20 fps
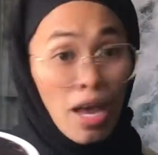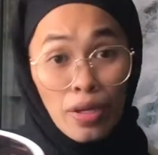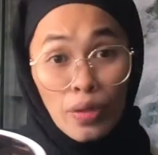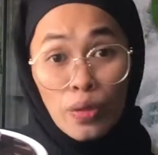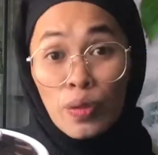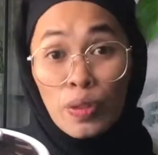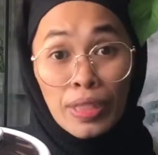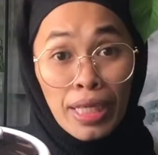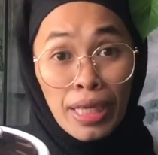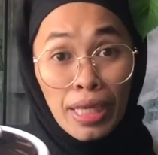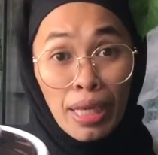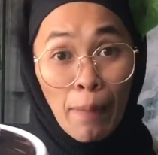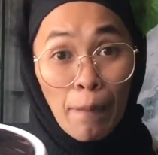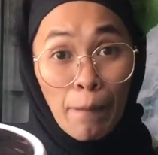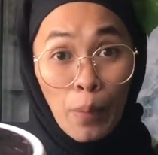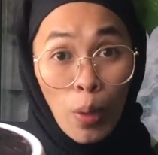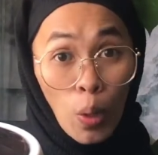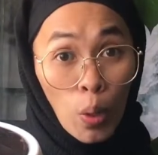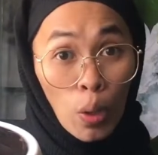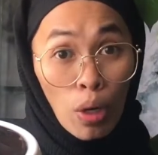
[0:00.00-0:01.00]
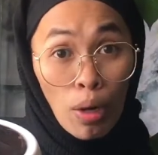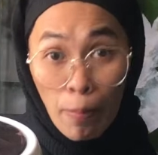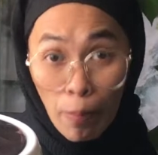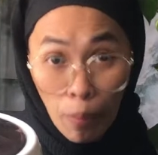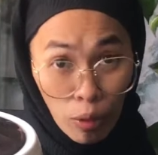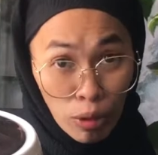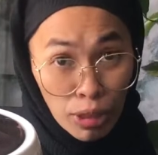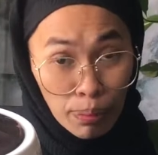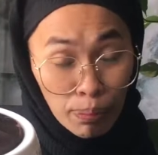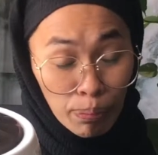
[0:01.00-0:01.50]
using a pole, a
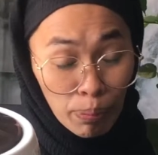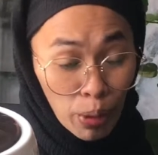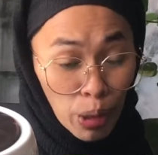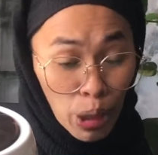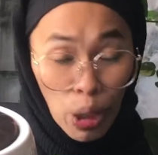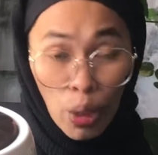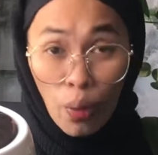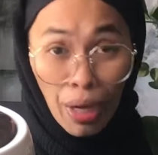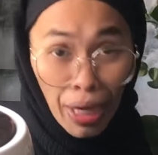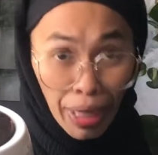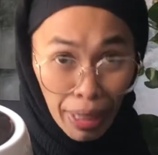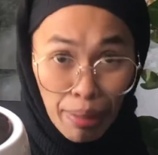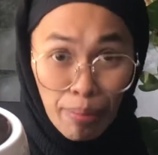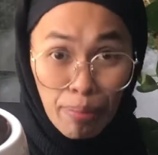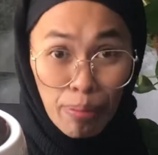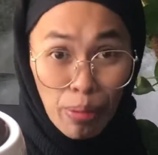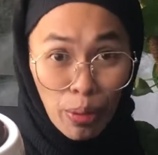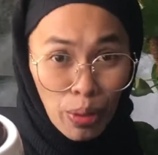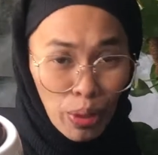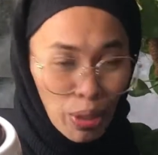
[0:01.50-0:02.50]
moss pole, or any pole.